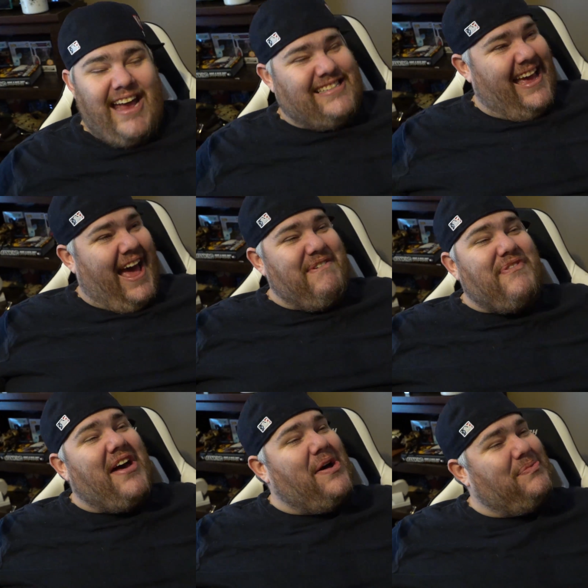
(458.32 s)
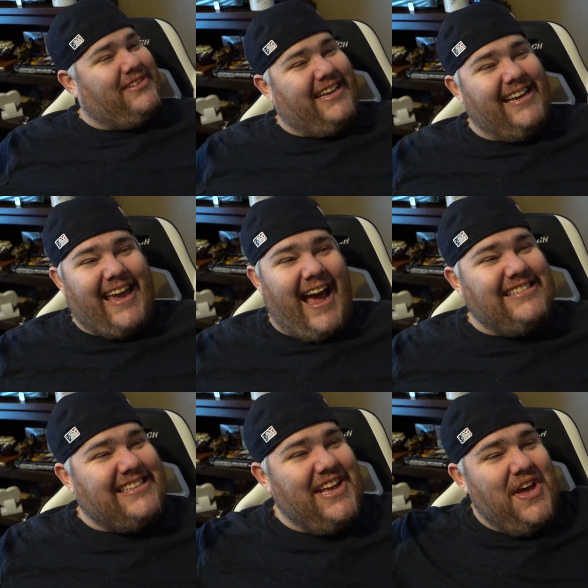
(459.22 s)
I, I filmed. No,
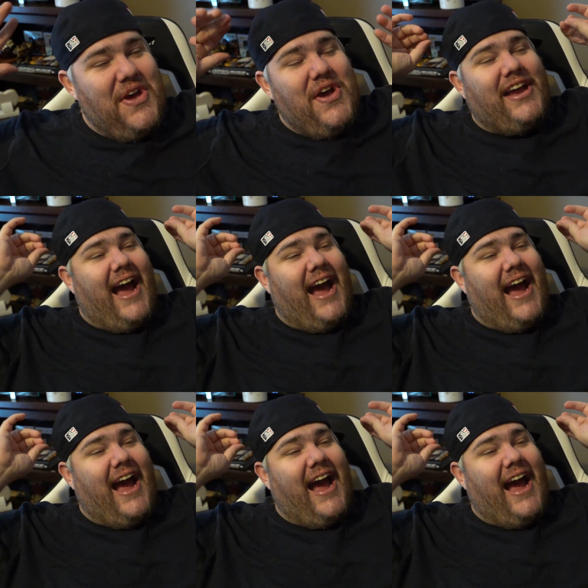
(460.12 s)
guys, you didn't.